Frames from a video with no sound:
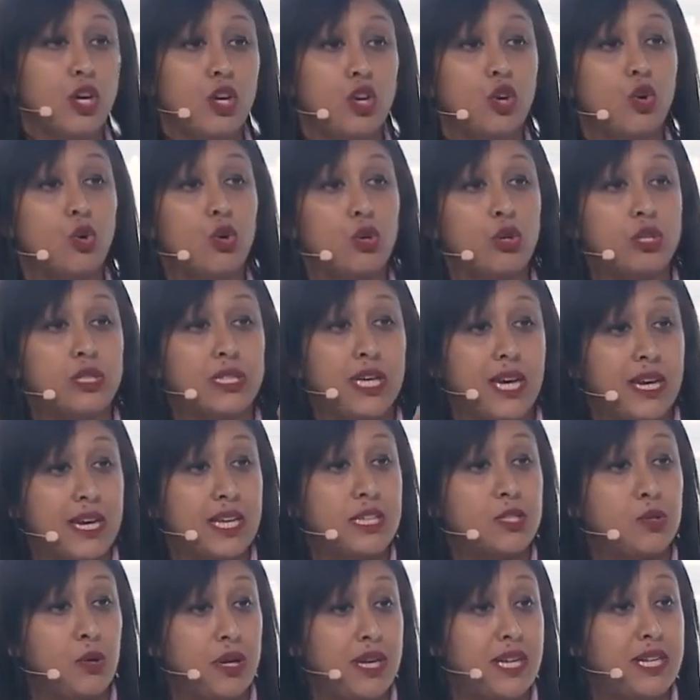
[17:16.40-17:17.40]
you could take
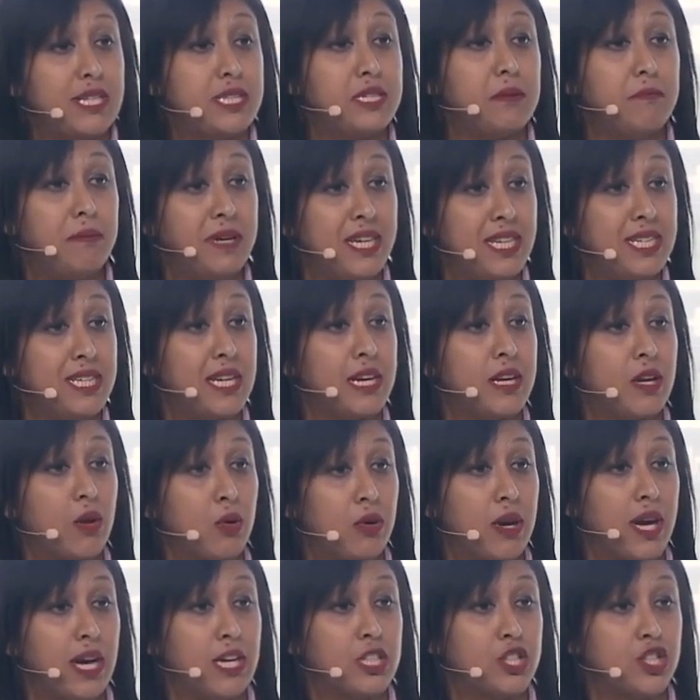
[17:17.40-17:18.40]
it to an intermediate
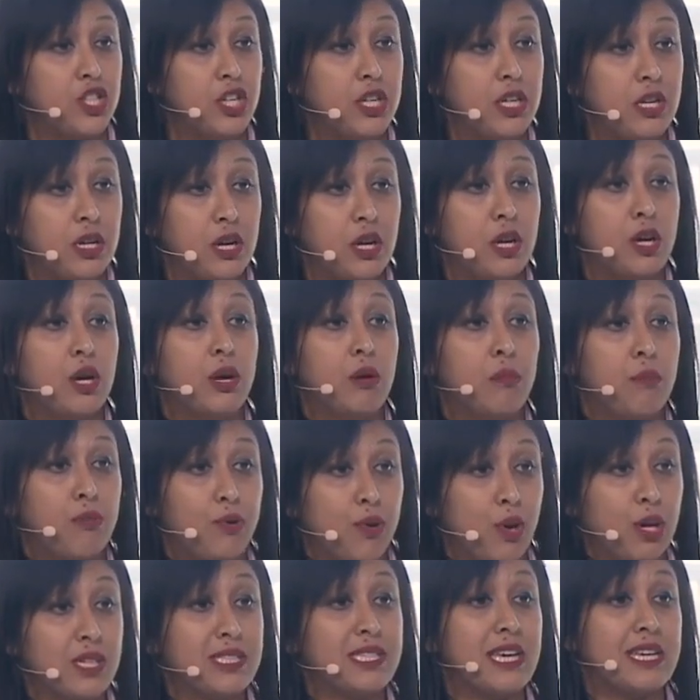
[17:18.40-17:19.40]
location,
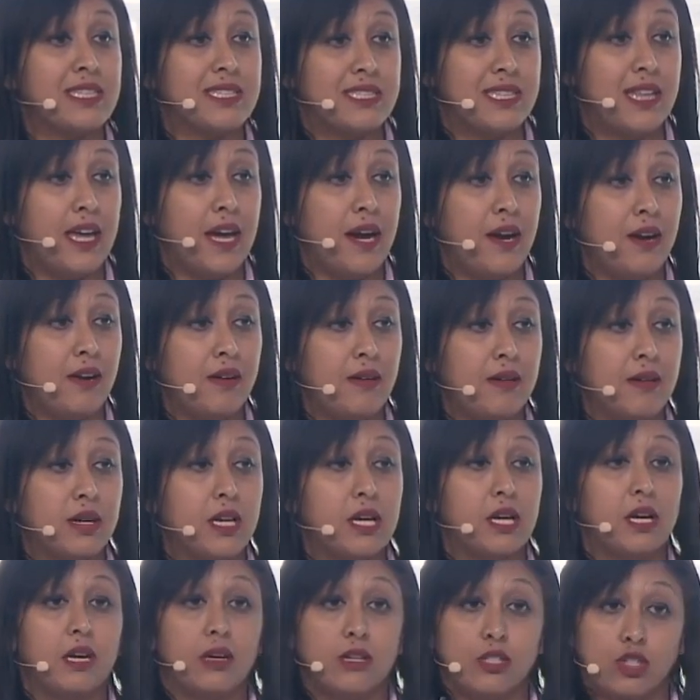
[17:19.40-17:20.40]
process there,
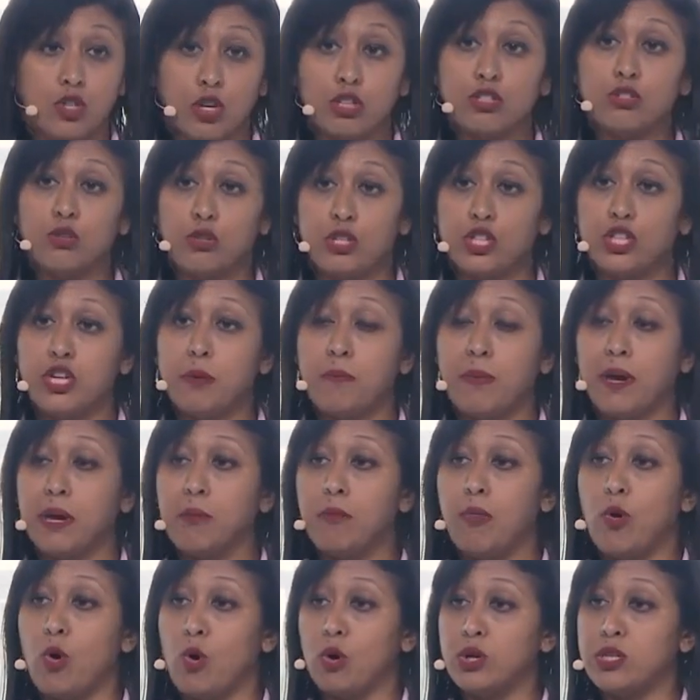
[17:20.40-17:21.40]
it's also a shipping
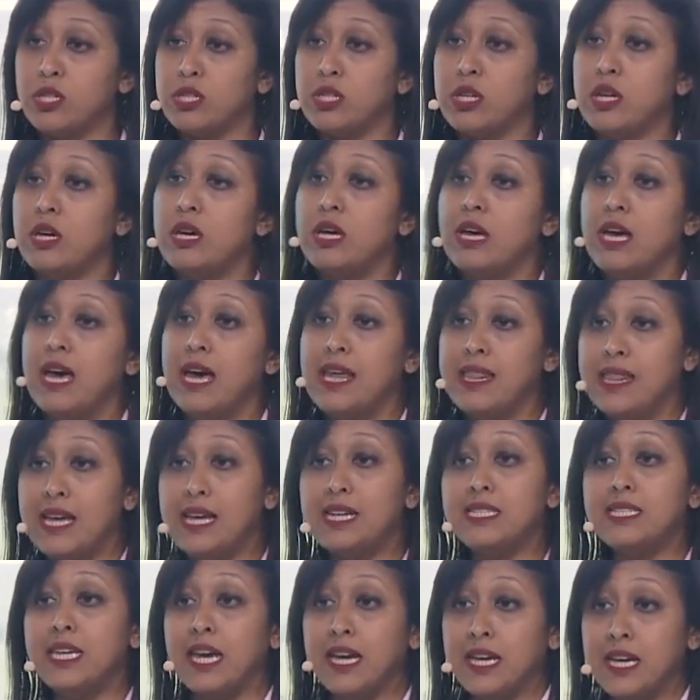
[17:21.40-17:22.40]
port, and
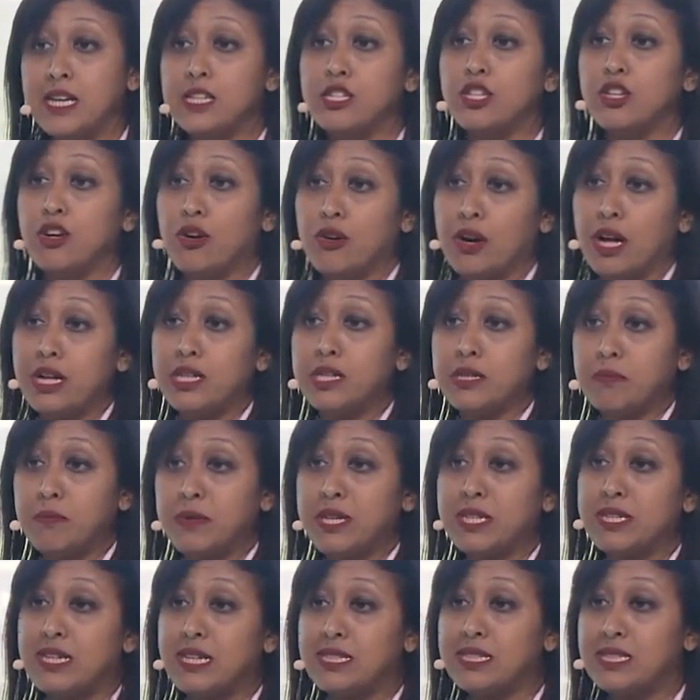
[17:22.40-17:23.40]
then take it to your
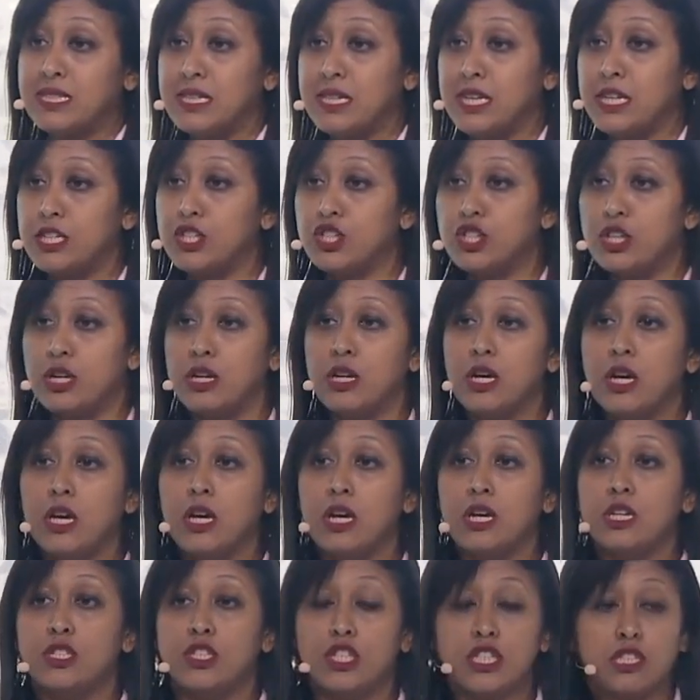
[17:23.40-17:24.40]
ultimate destination.
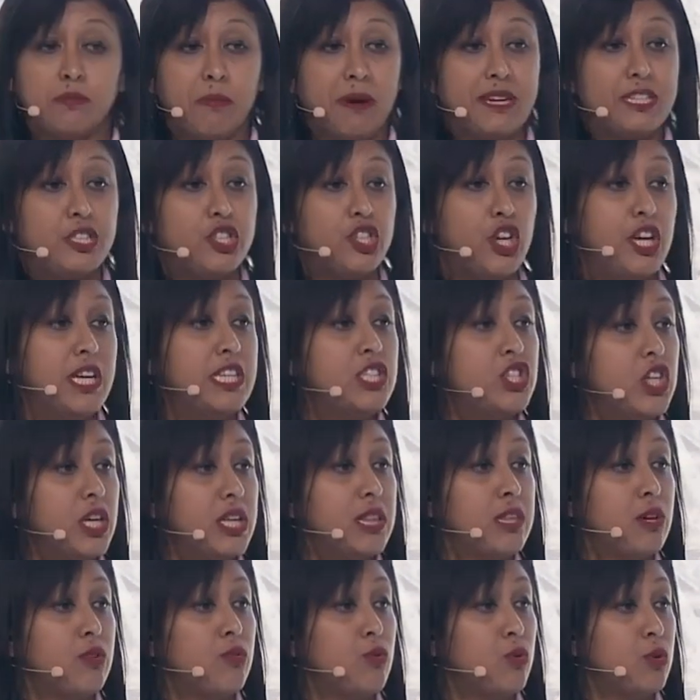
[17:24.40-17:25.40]
Just by
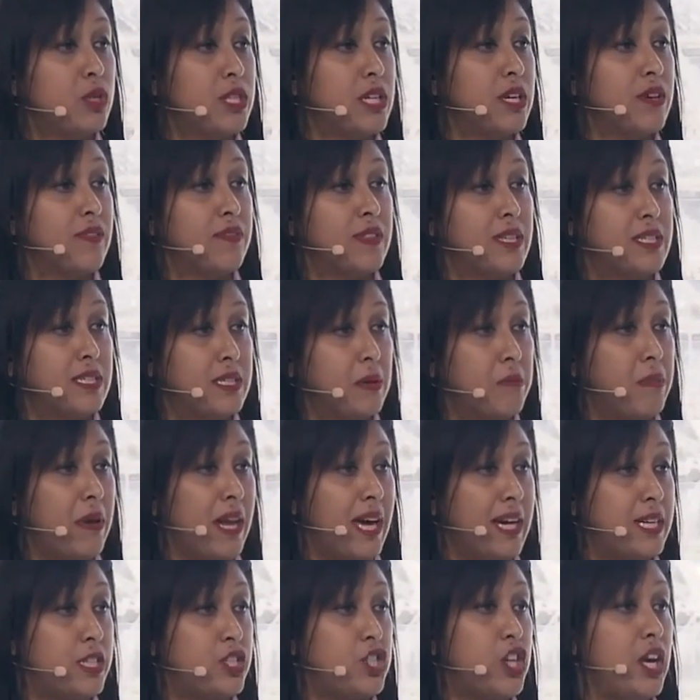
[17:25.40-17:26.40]
changing the routing of the
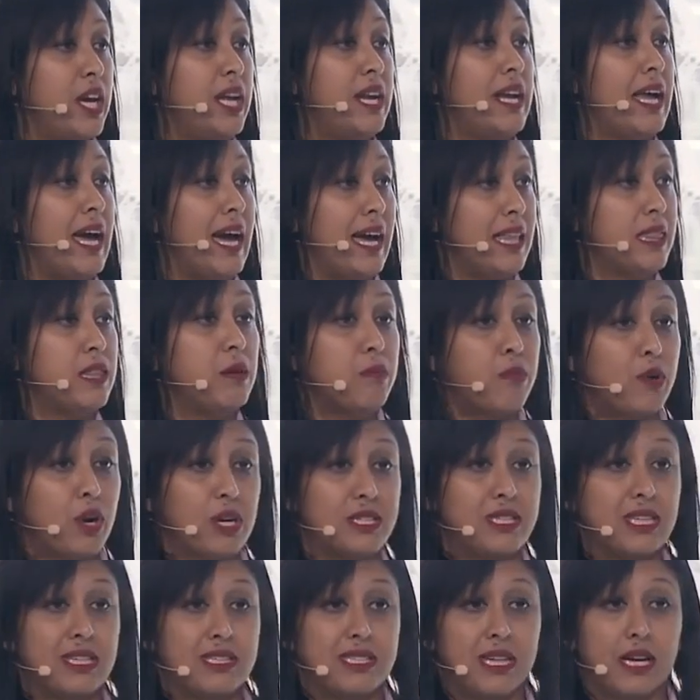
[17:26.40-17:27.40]
supply chain and the
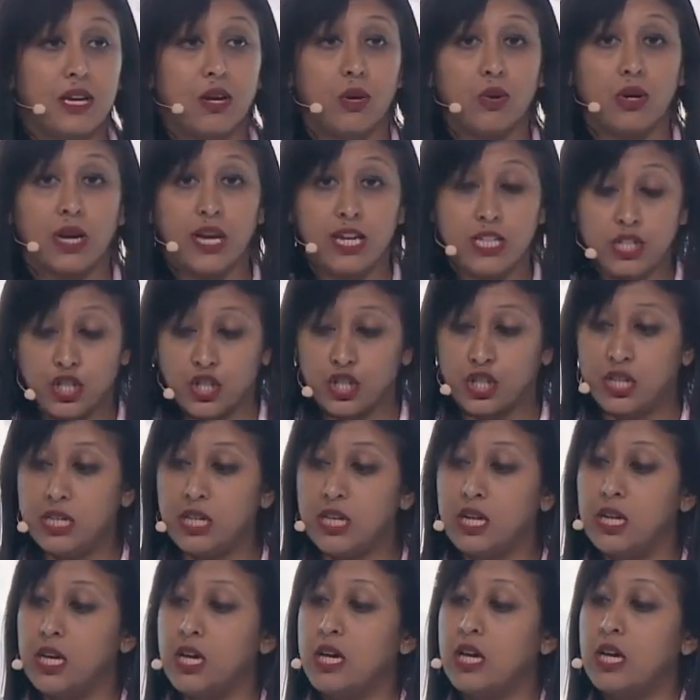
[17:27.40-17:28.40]
processing location,
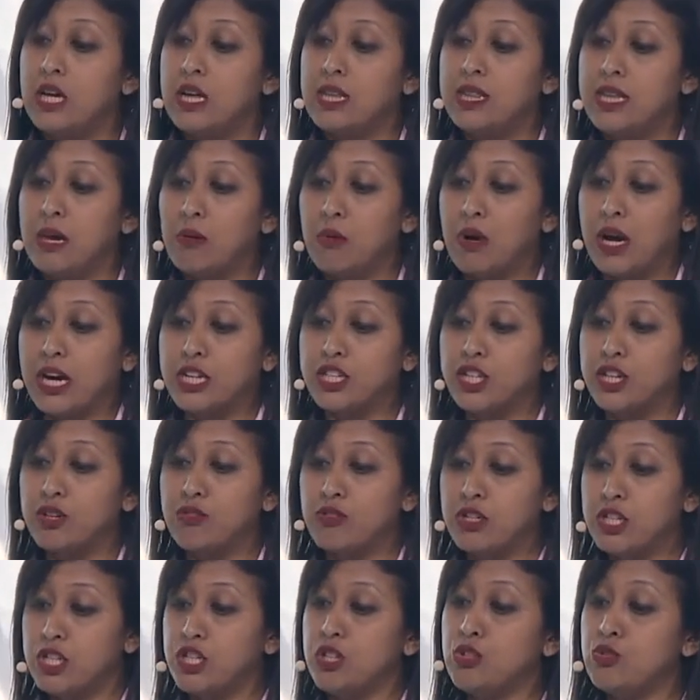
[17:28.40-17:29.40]
they would actually
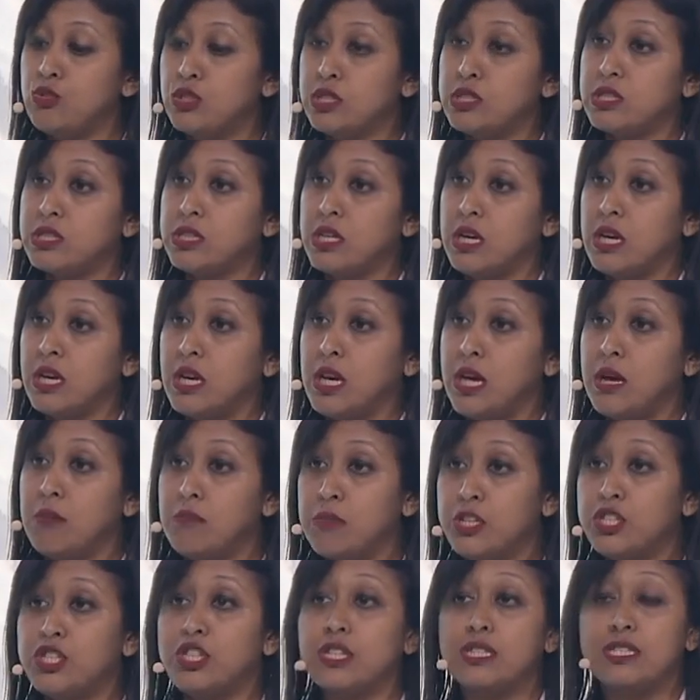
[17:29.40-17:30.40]
reduce
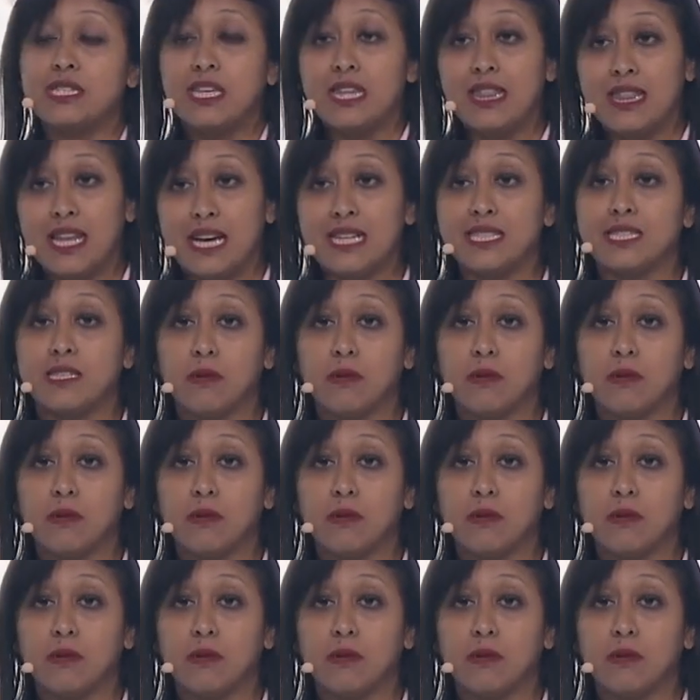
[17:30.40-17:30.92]
emissions in that